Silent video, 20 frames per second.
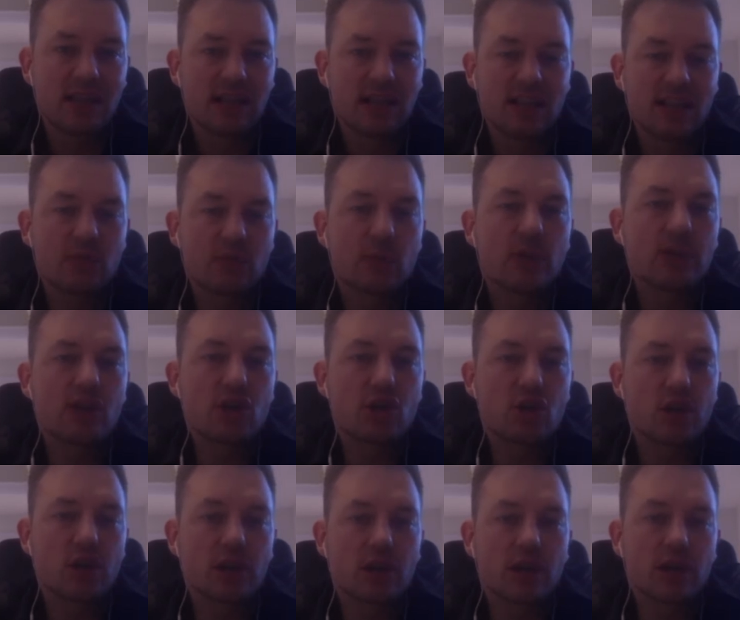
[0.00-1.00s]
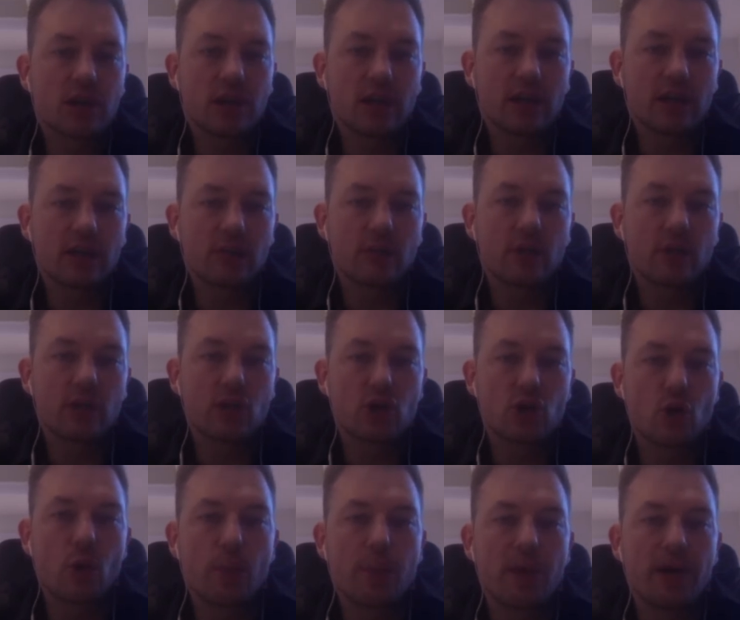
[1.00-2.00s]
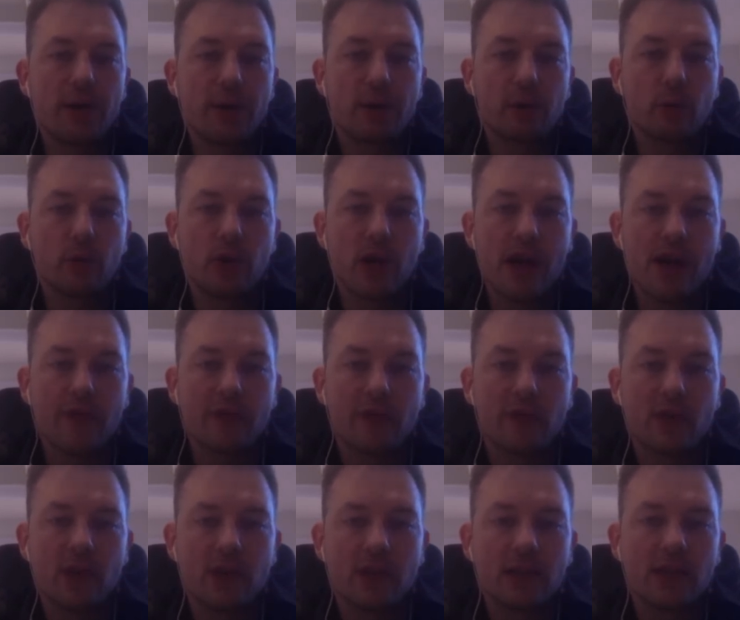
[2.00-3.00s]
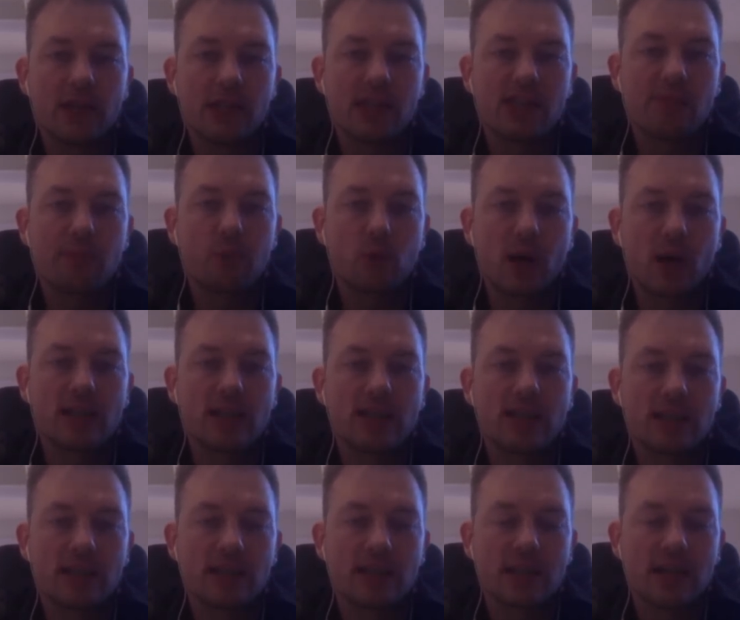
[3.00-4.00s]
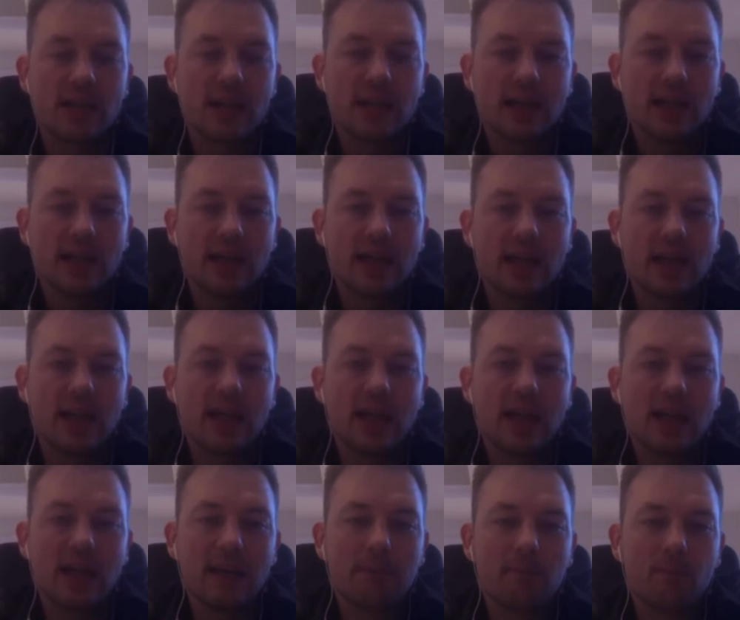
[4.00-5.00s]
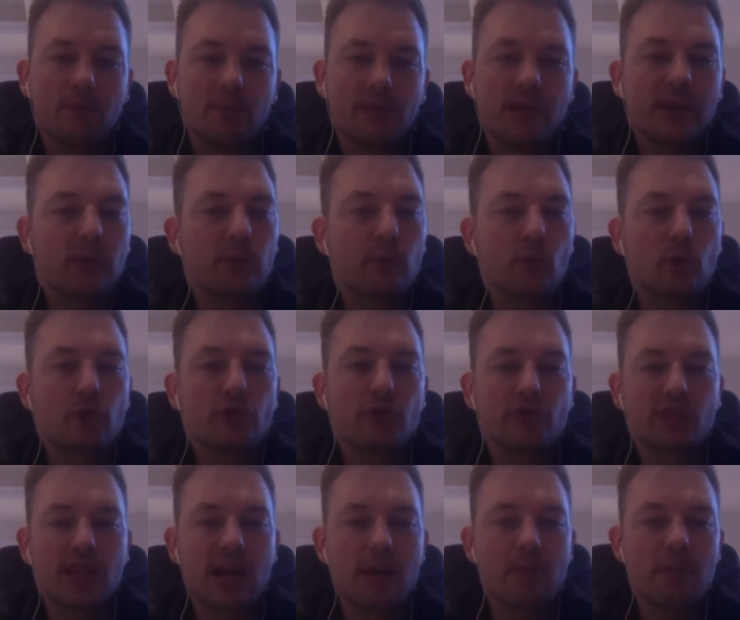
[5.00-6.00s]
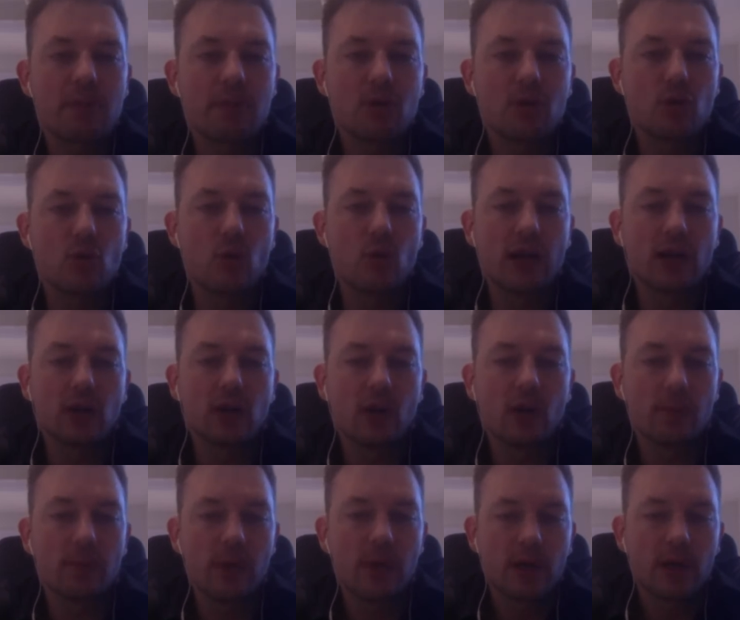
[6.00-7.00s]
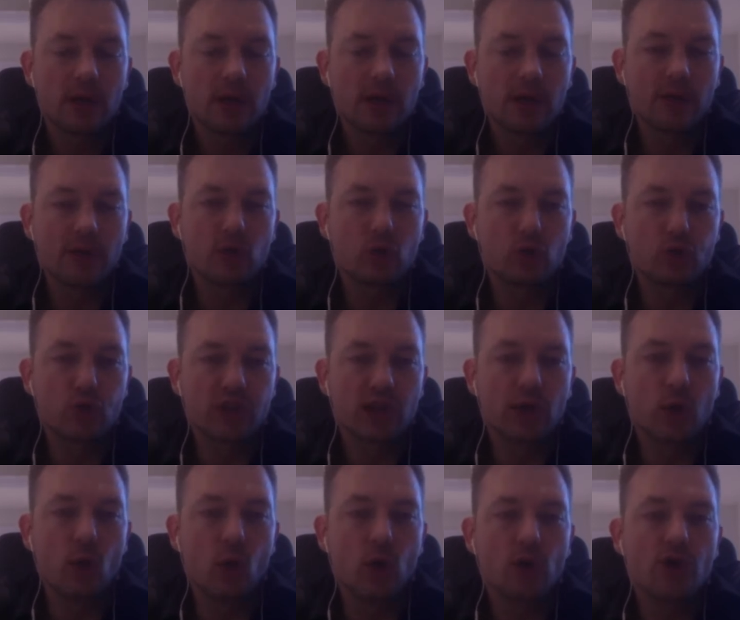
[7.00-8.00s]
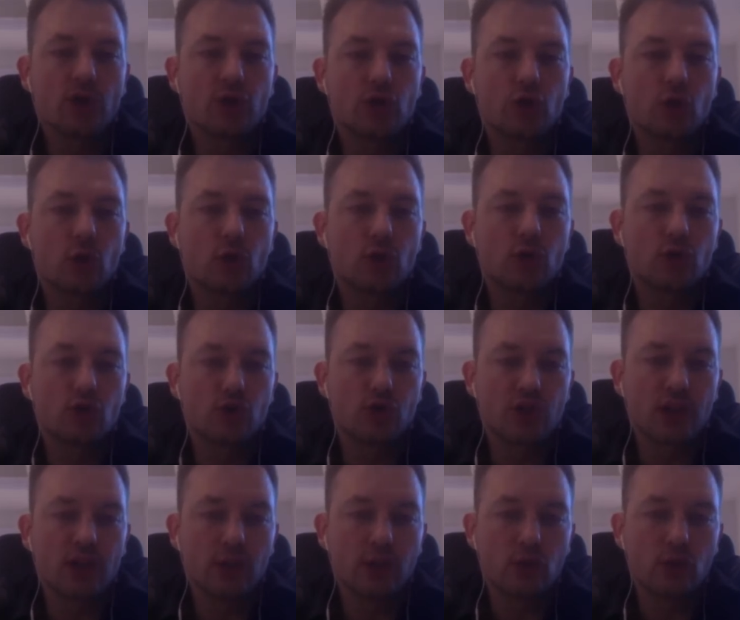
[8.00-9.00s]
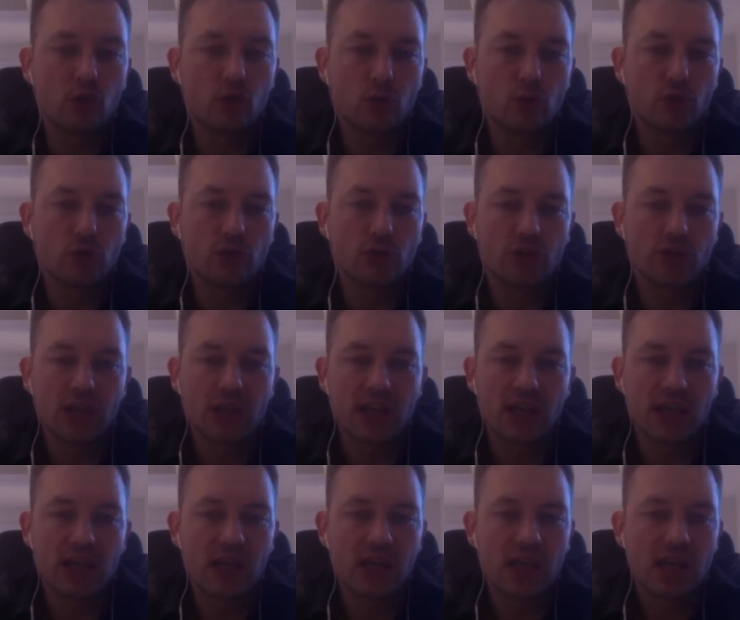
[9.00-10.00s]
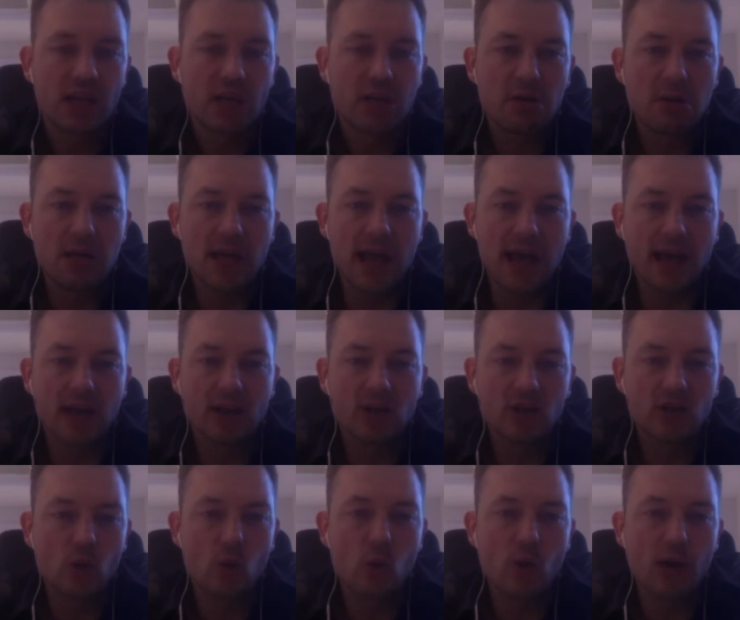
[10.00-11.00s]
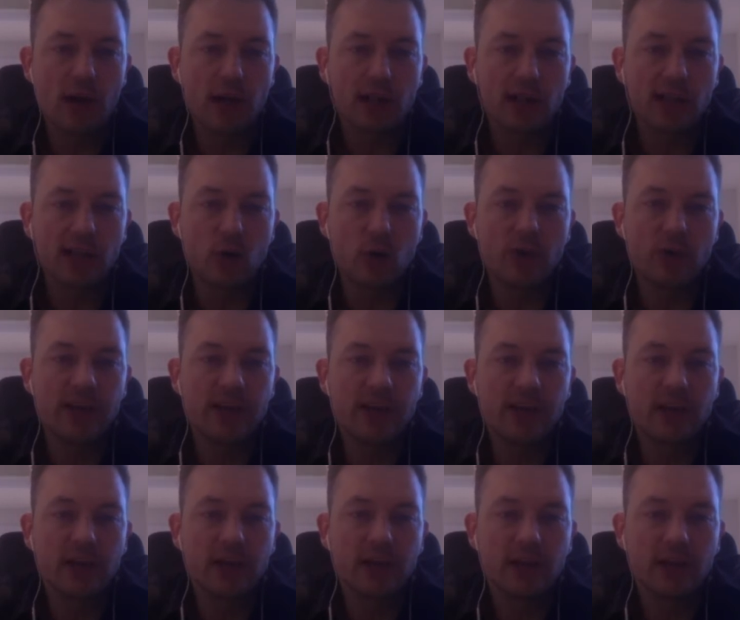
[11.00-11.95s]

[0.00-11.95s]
really short period where you have these prices. Then most of the time maybe you end up, if you sell all your tokens, to sell your tokens somewhere down here